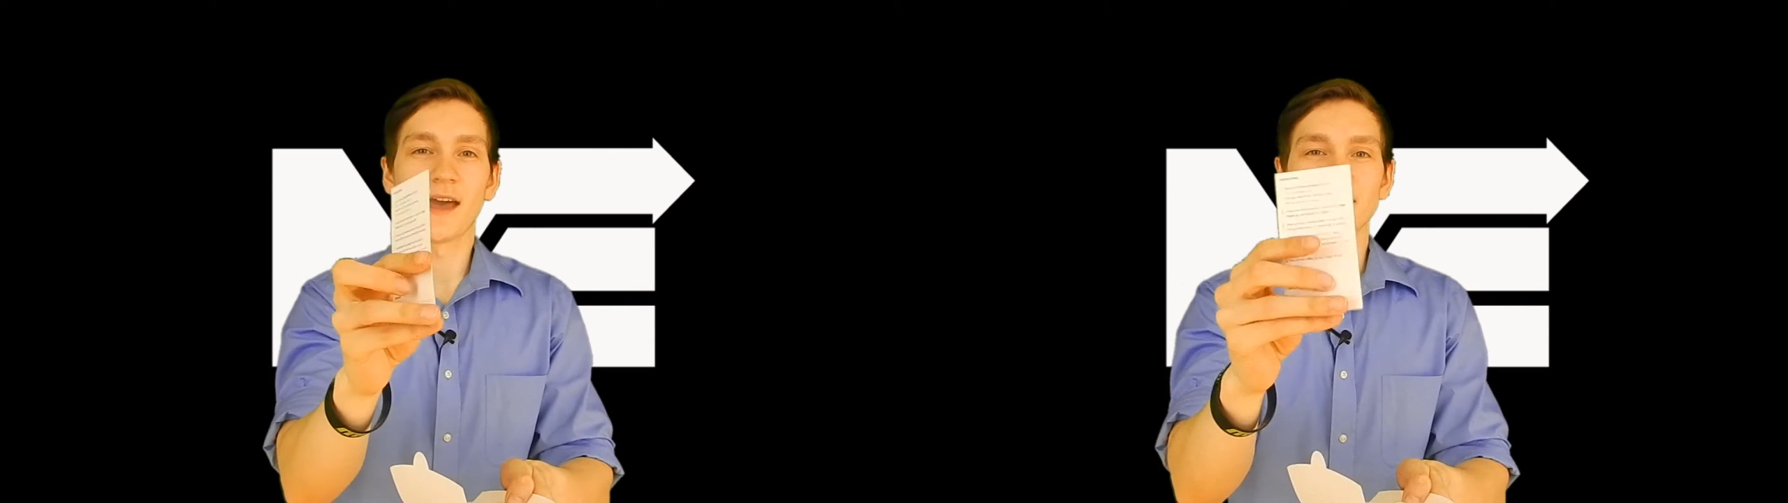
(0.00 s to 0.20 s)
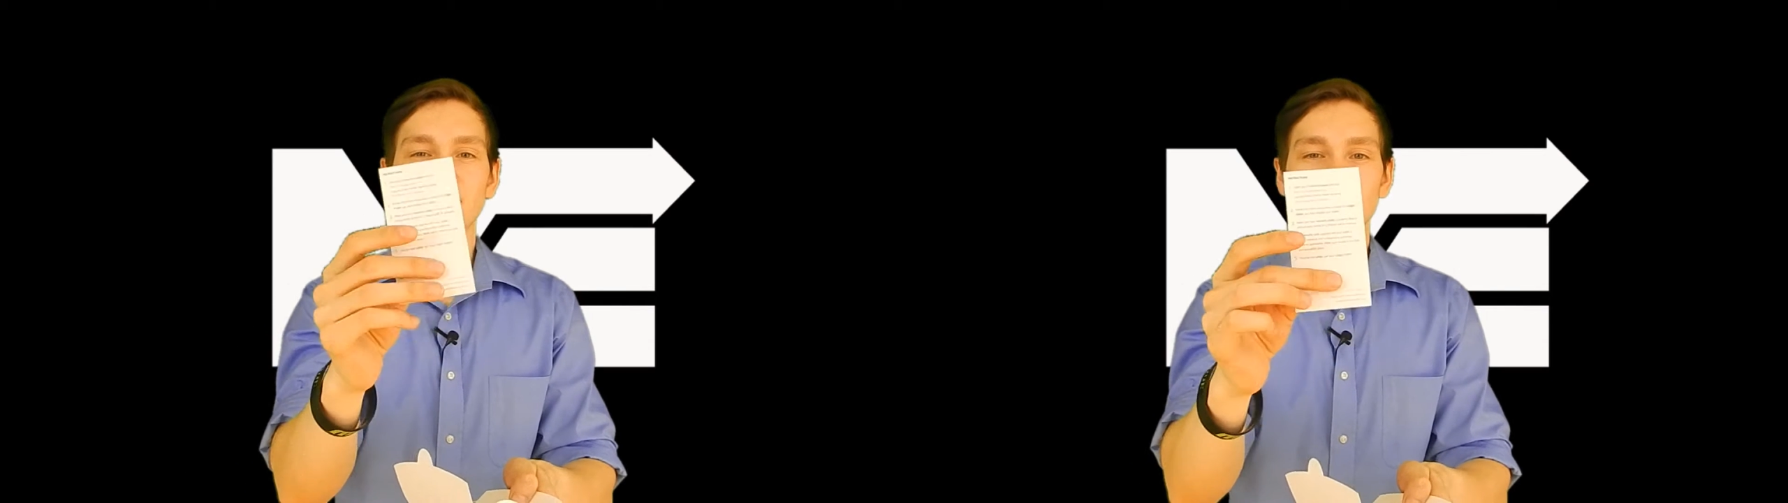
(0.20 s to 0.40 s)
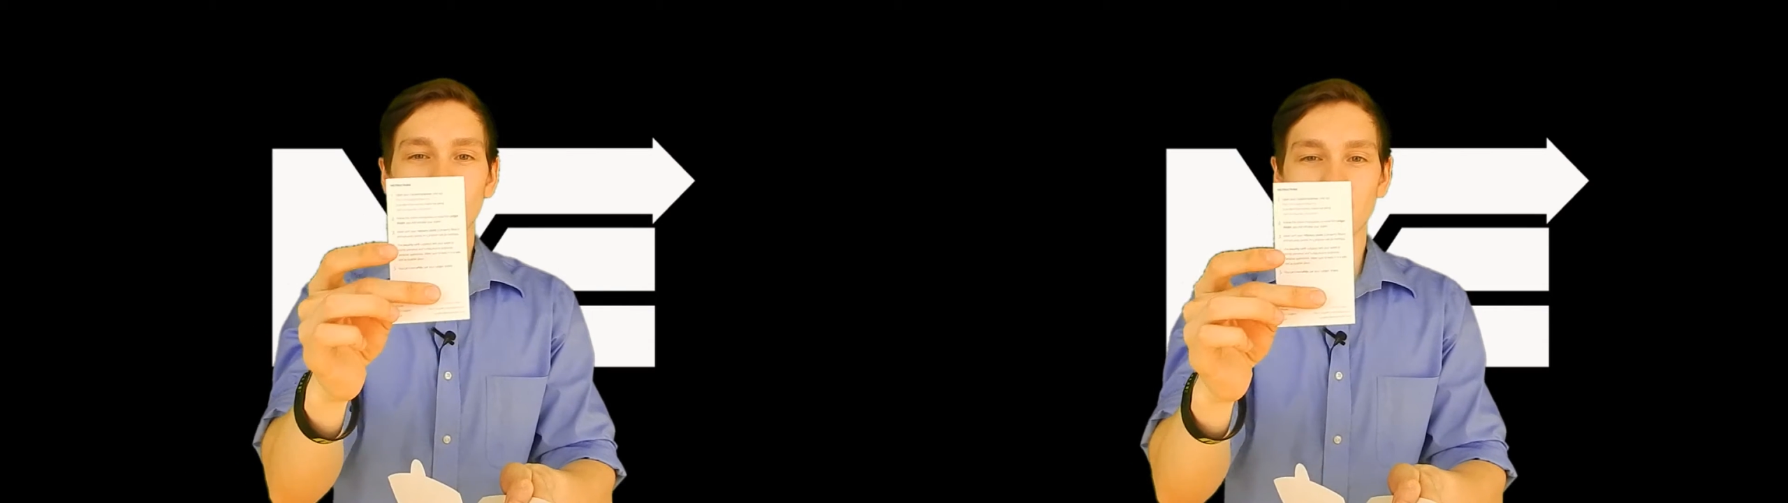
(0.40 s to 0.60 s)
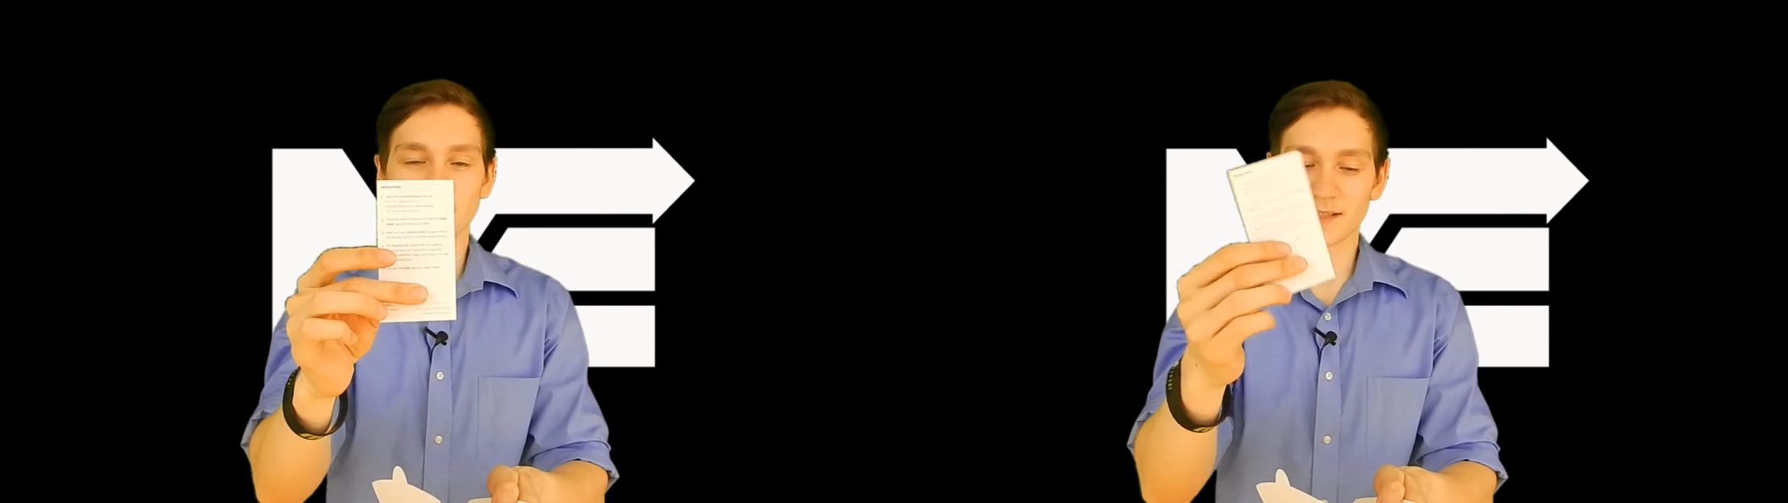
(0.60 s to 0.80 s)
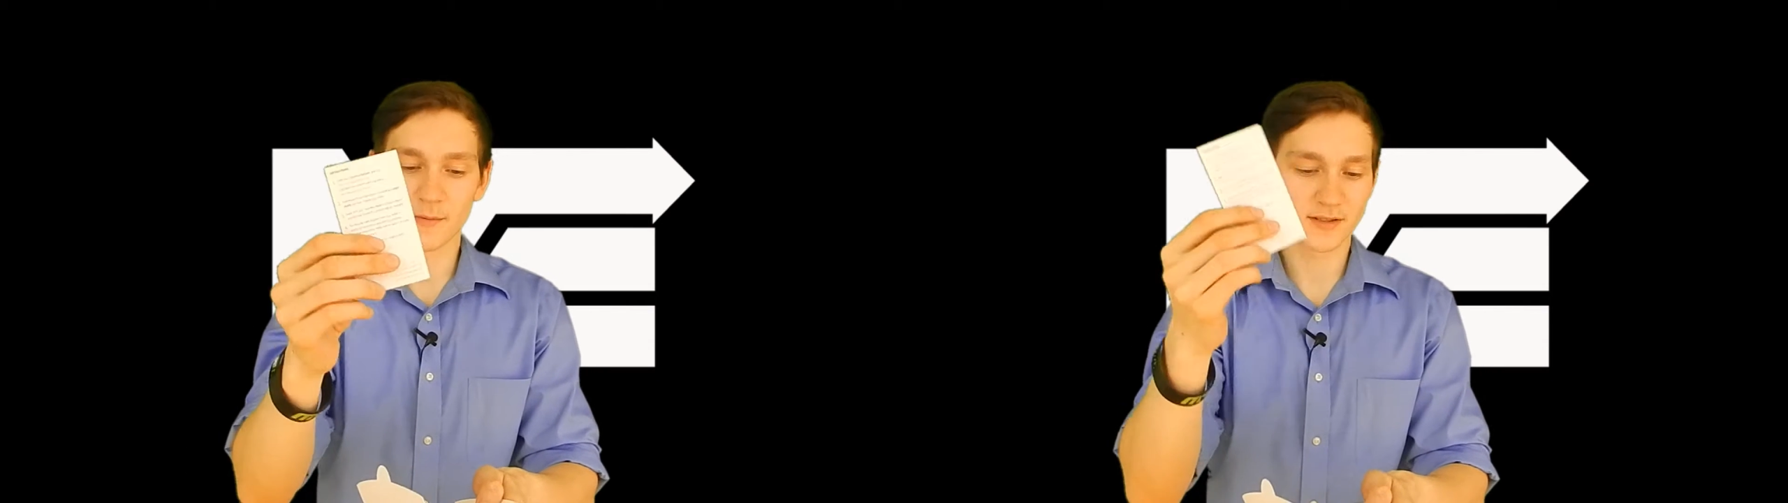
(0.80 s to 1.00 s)
it's uh,
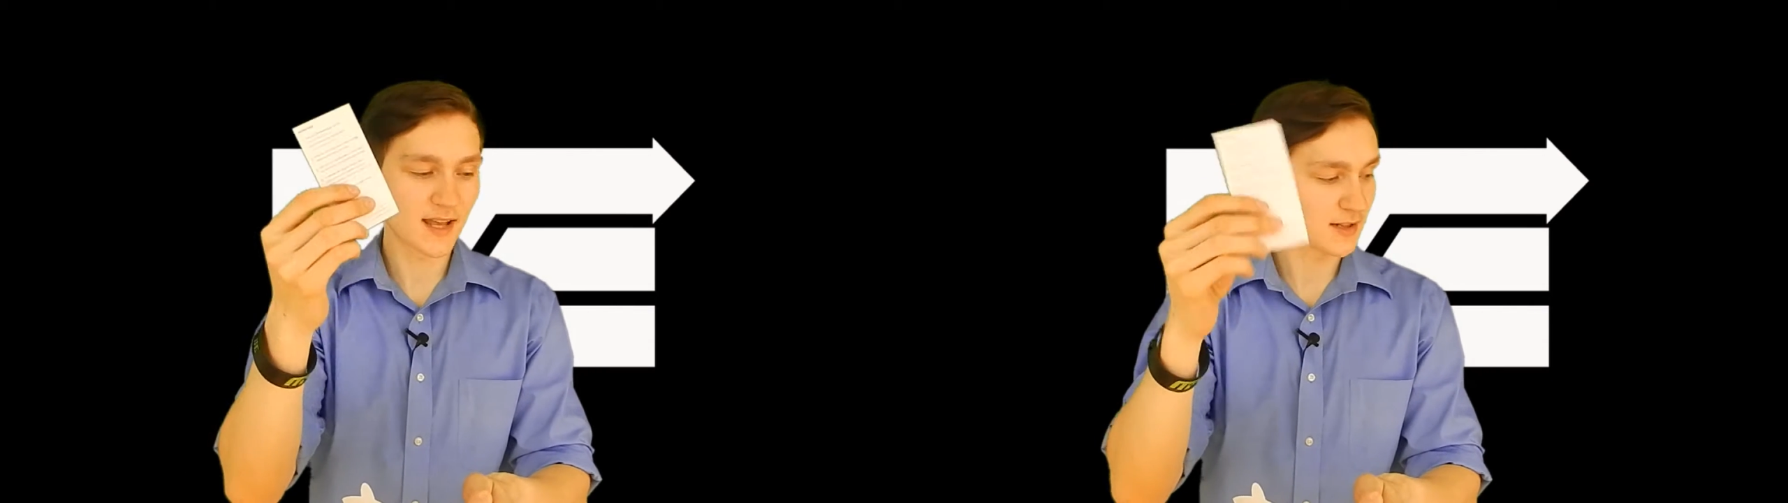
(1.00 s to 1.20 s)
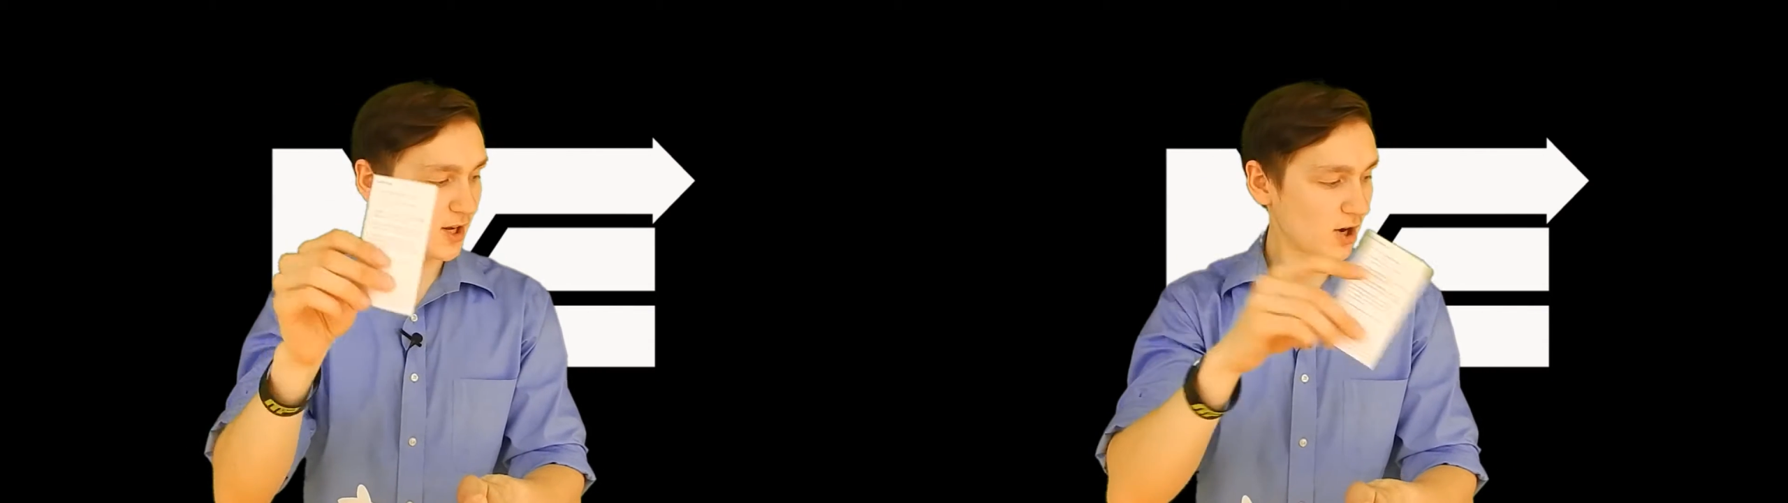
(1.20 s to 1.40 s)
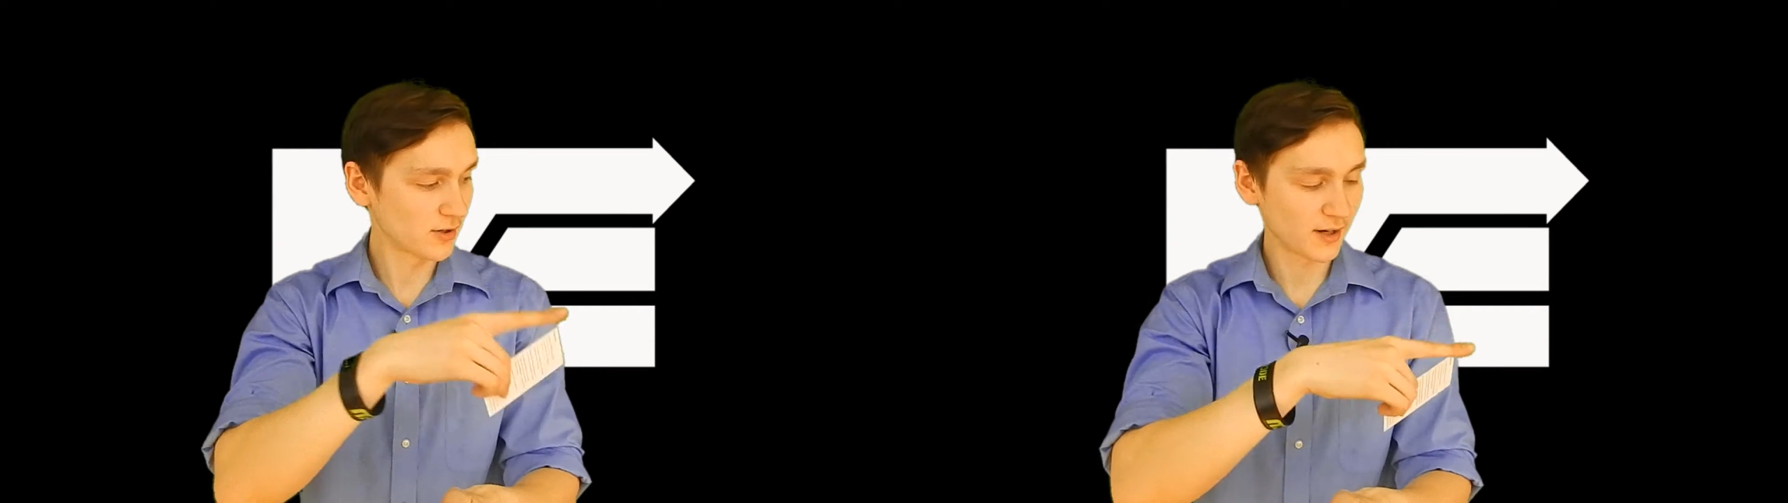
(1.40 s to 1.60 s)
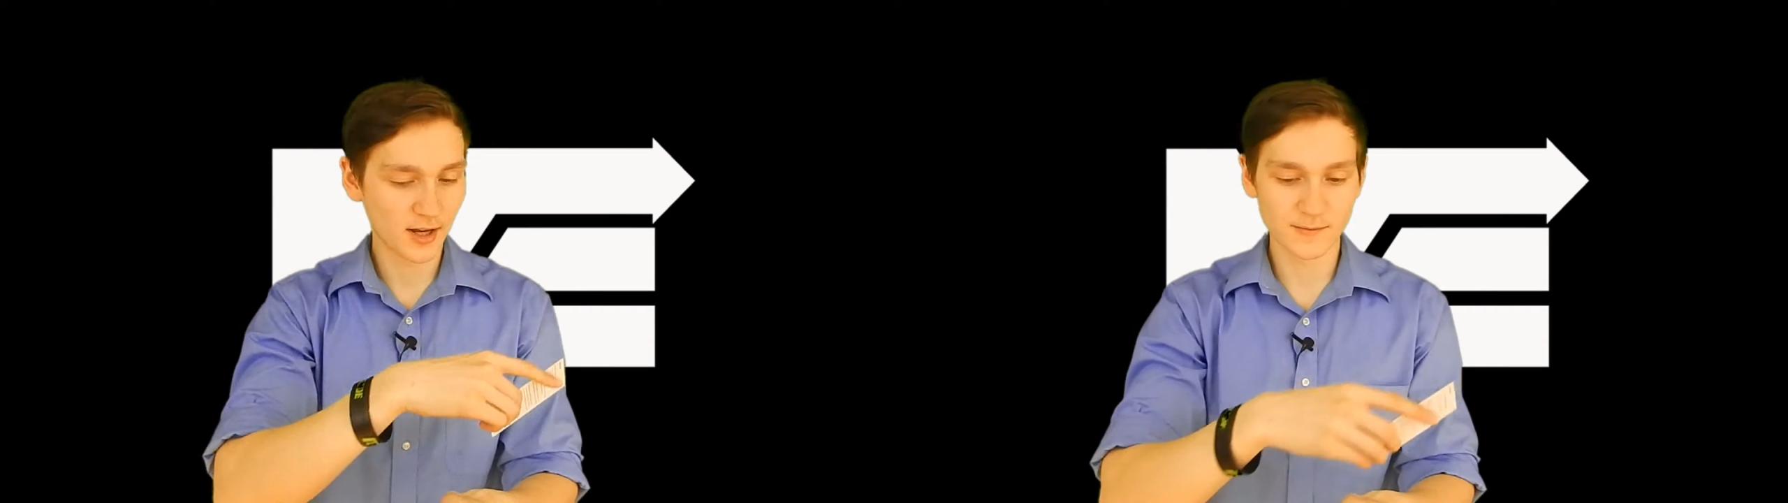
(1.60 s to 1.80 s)
the same exact card that